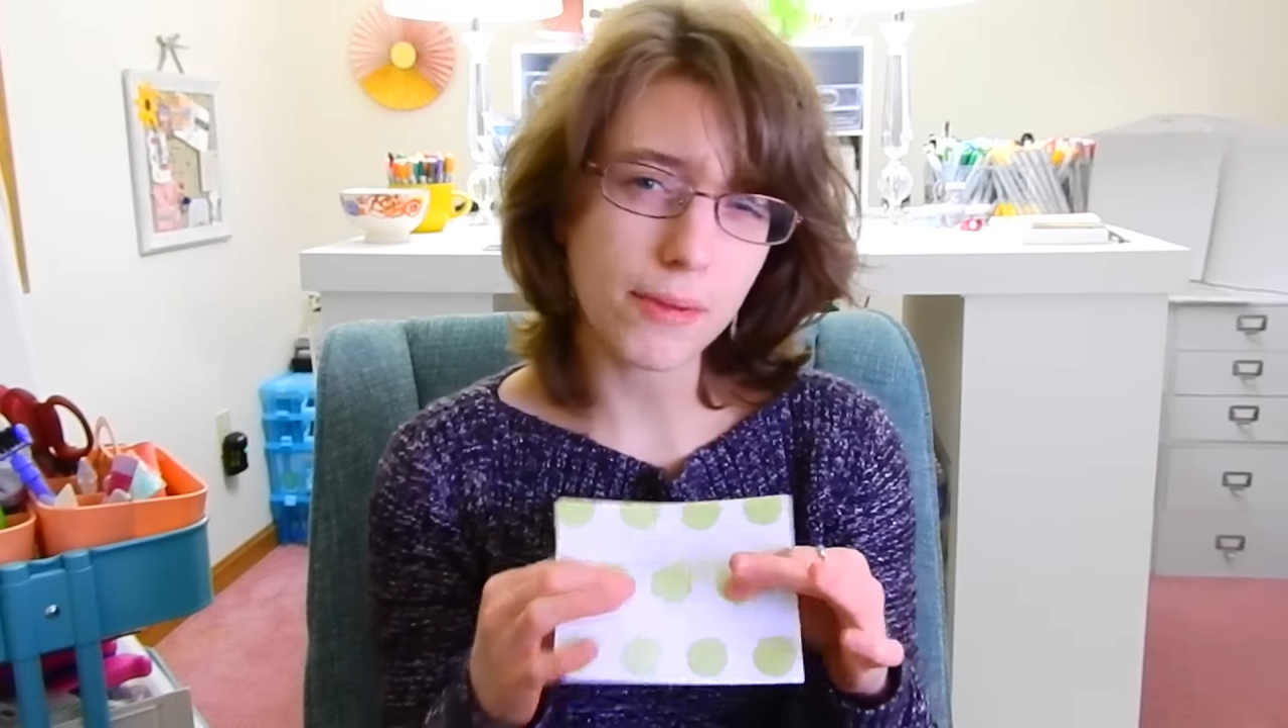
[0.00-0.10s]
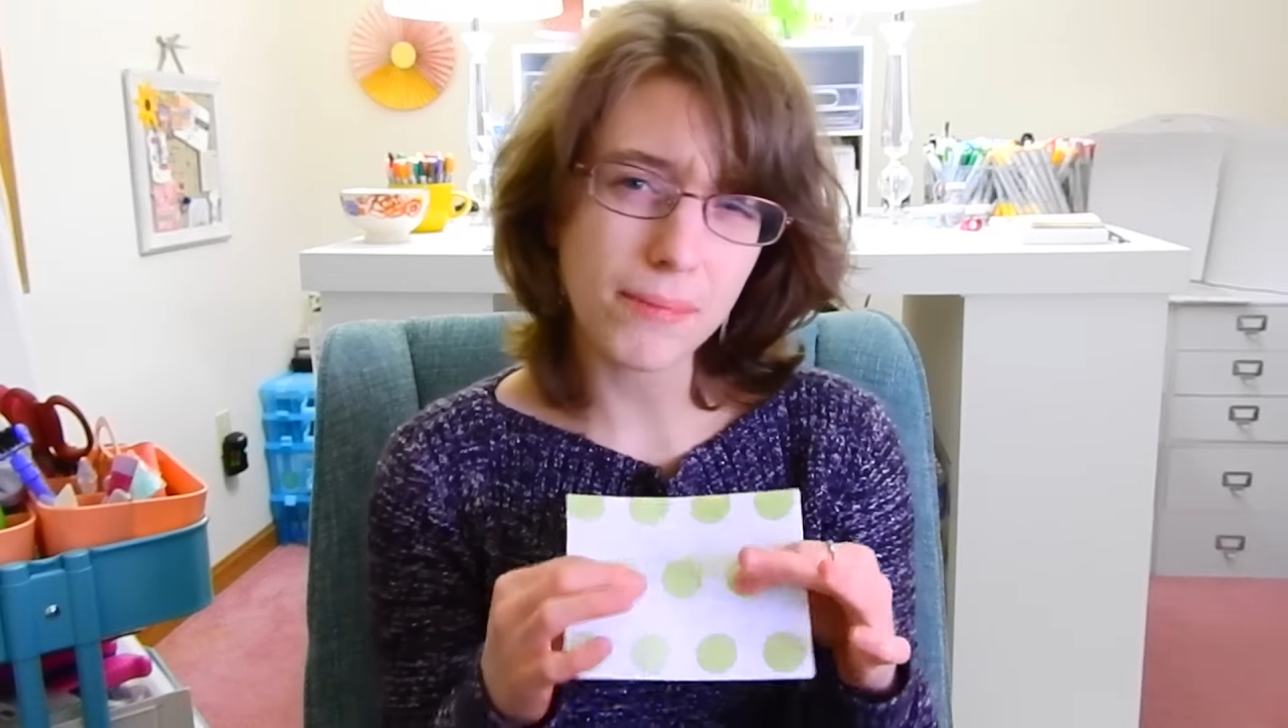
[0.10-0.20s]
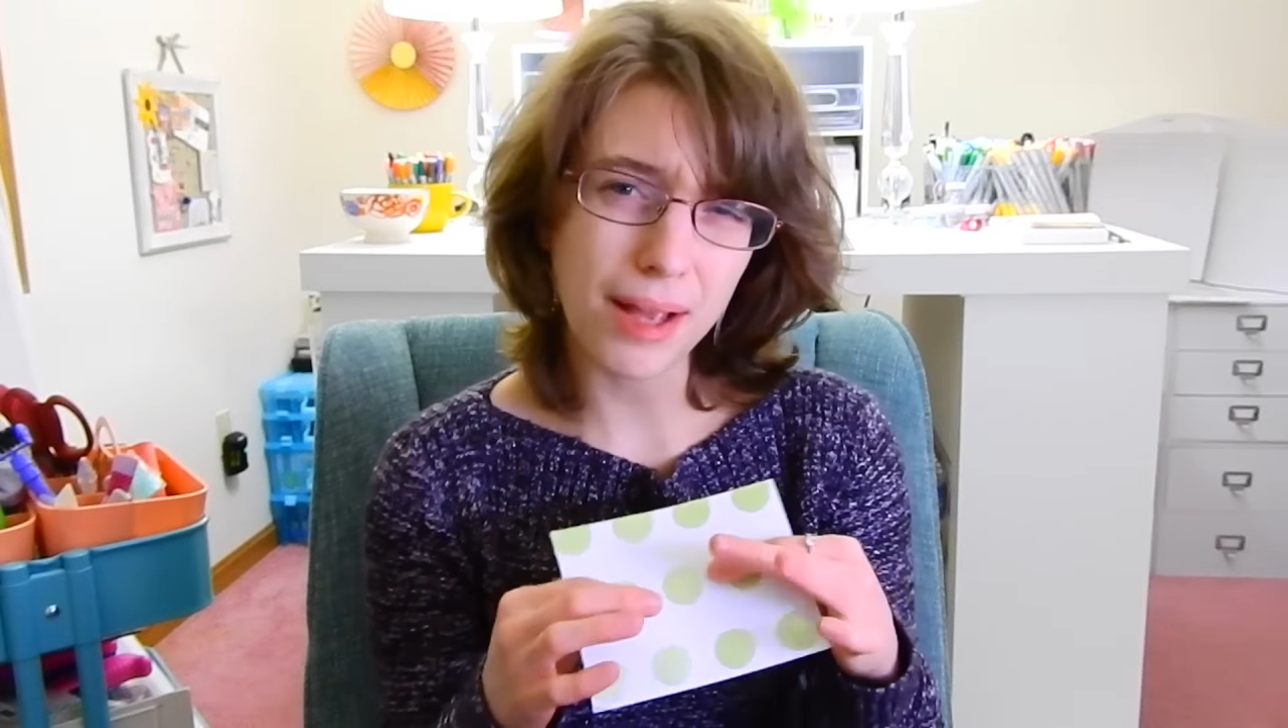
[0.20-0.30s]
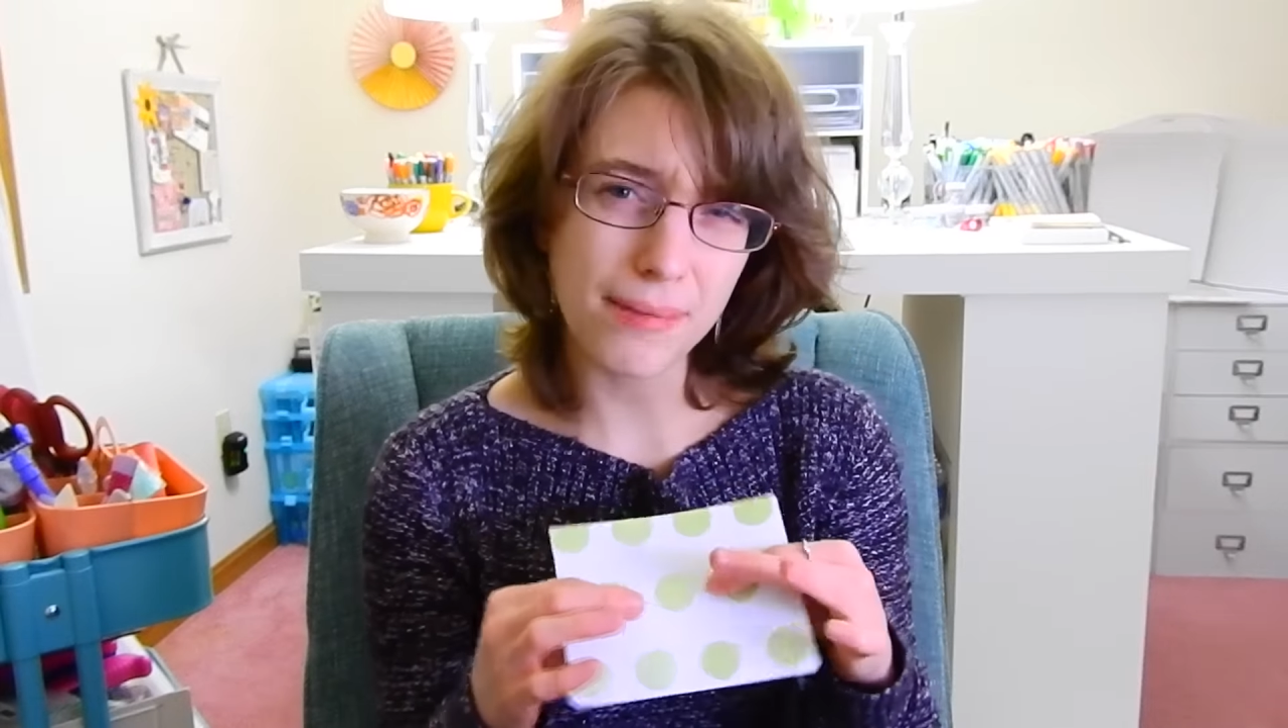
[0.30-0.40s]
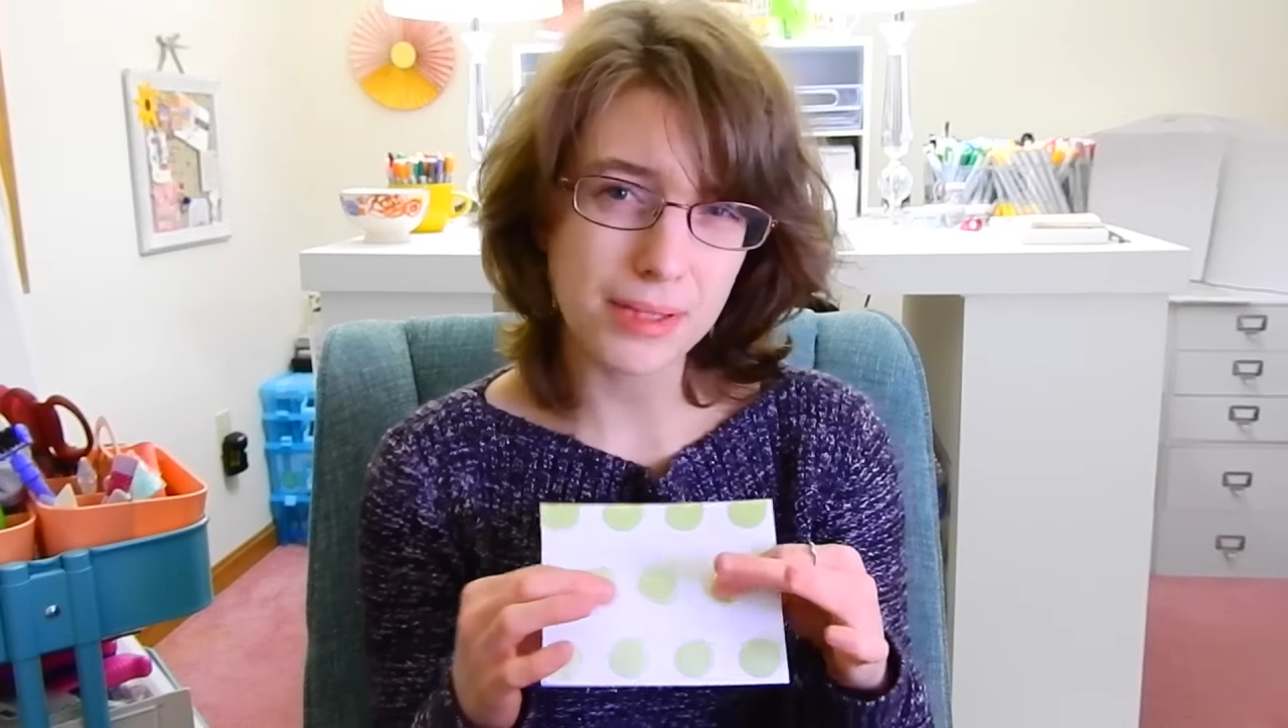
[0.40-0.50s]

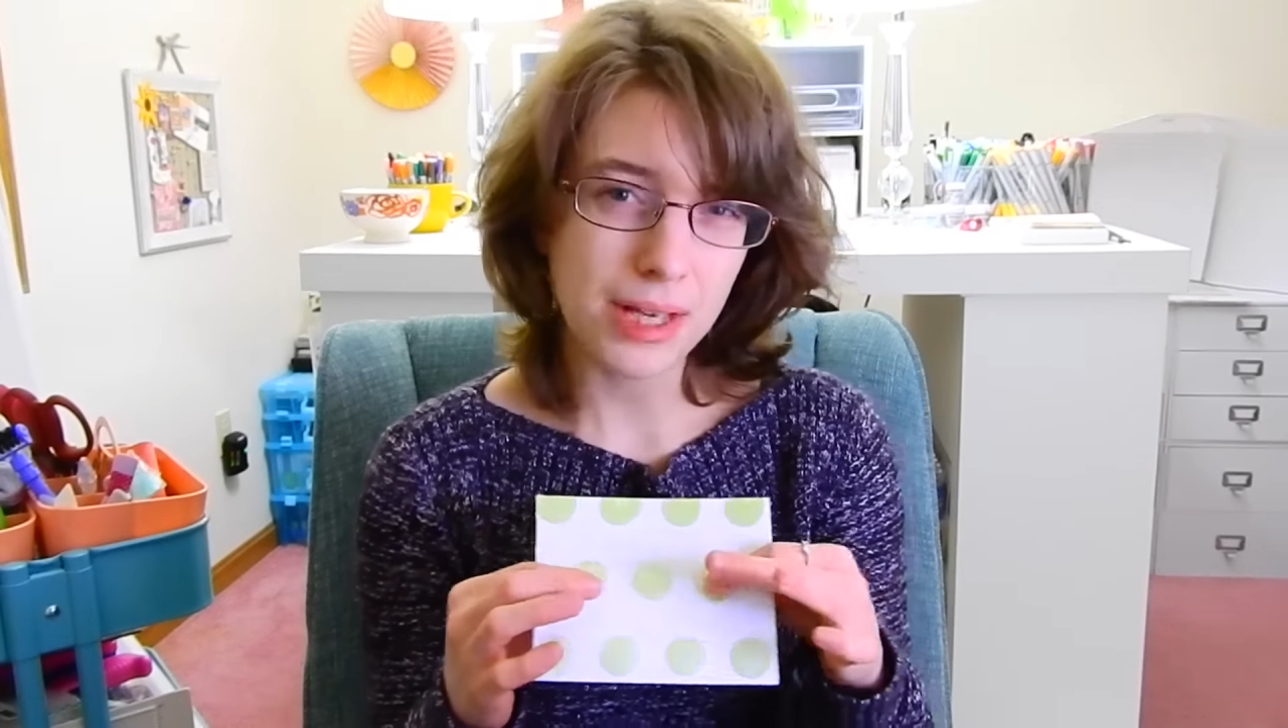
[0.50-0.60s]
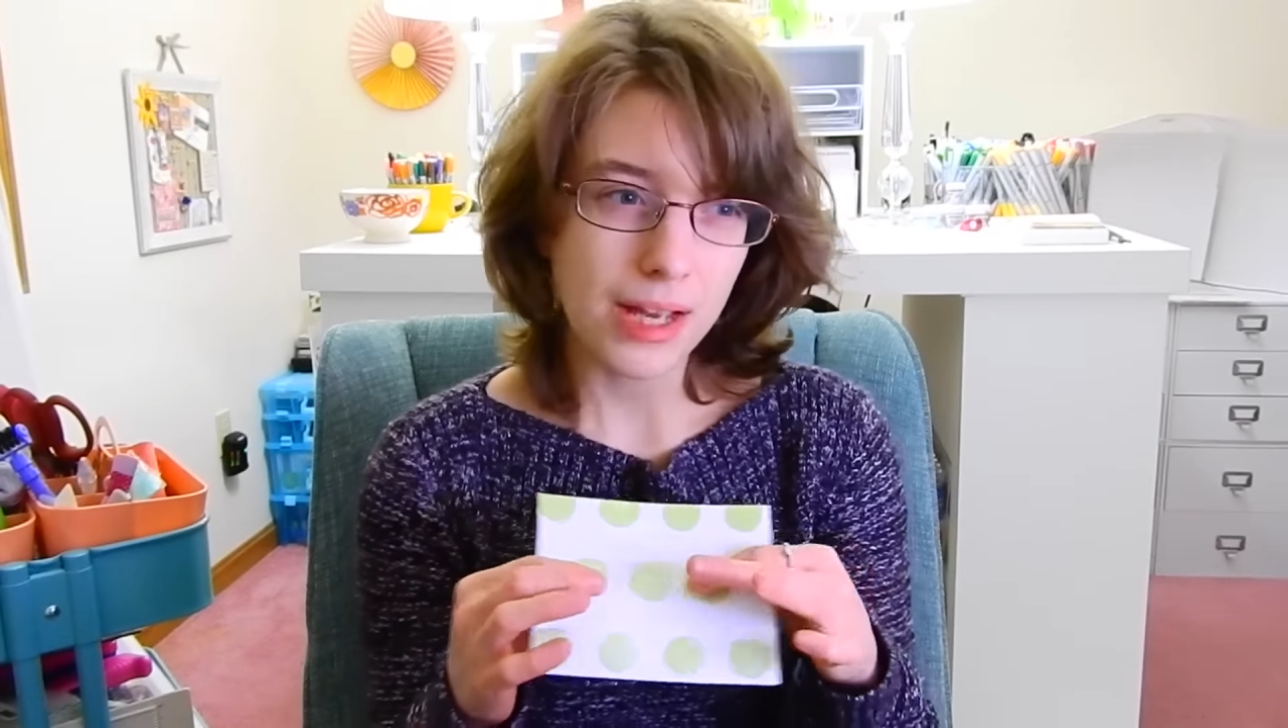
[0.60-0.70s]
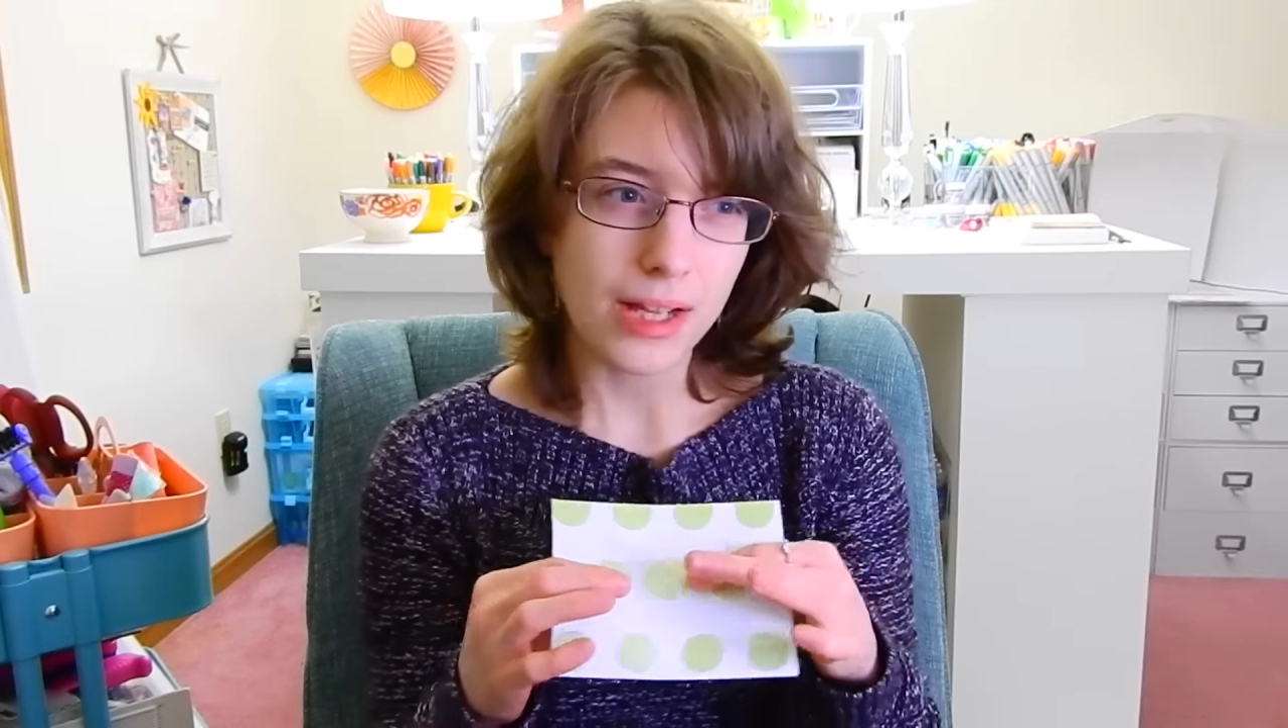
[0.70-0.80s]
sometimes